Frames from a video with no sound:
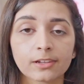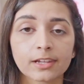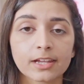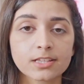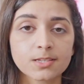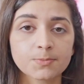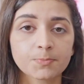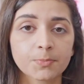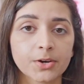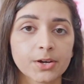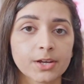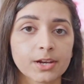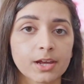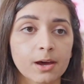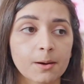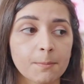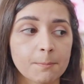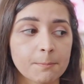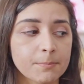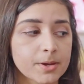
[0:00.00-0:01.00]
Let's put
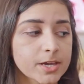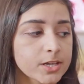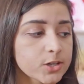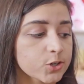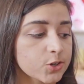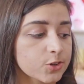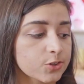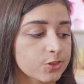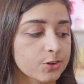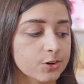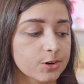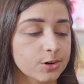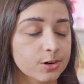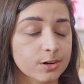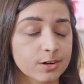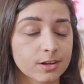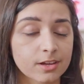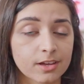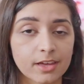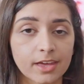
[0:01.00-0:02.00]
a major
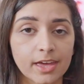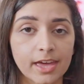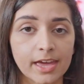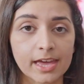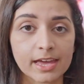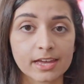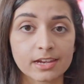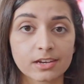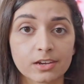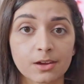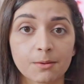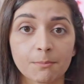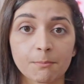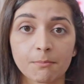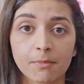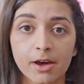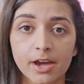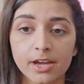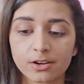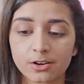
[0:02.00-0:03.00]
third and a
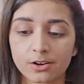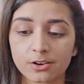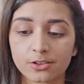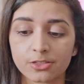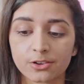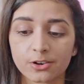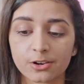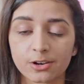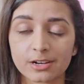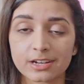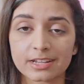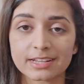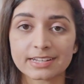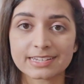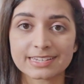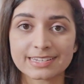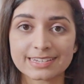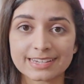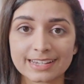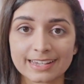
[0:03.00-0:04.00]
minor third
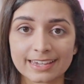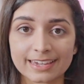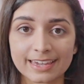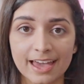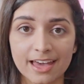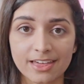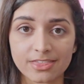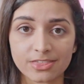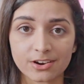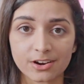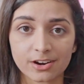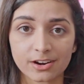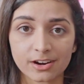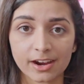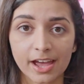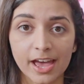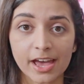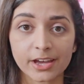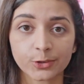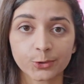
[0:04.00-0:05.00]

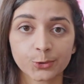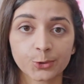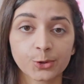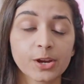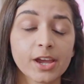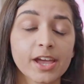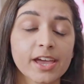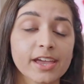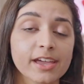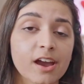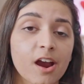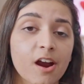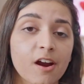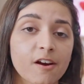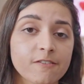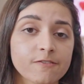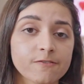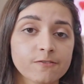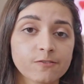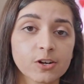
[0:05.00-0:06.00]
together and create
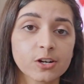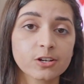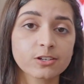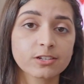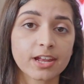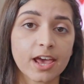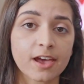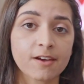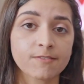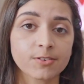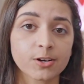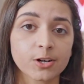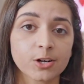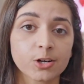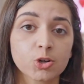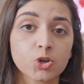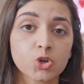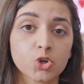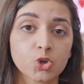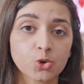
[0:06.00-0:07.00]
our first
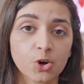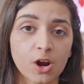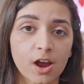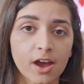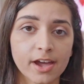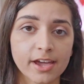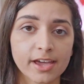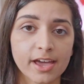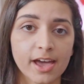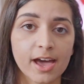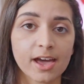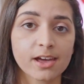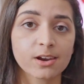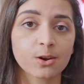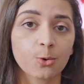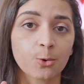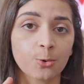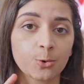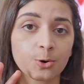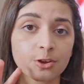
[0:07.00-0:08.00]
ever
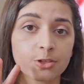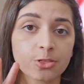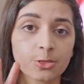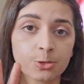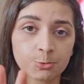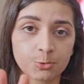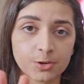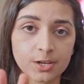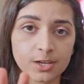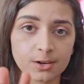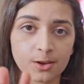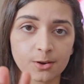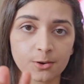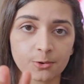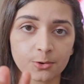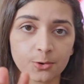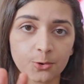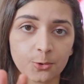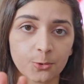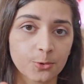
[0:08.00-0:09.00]
triad, or
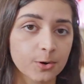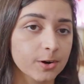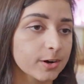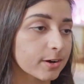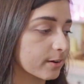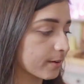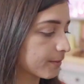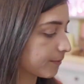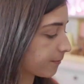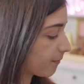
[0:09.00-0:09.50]
3-note chord.